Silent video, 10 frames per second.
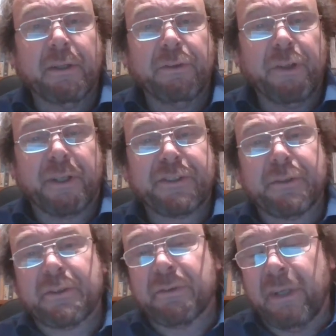not
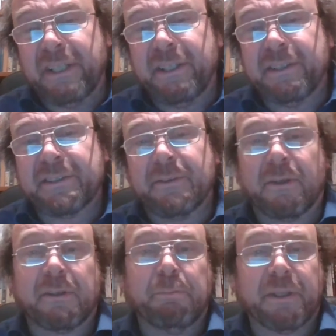your trading
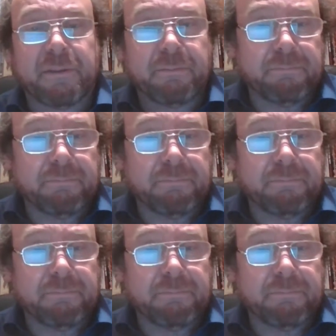stock, but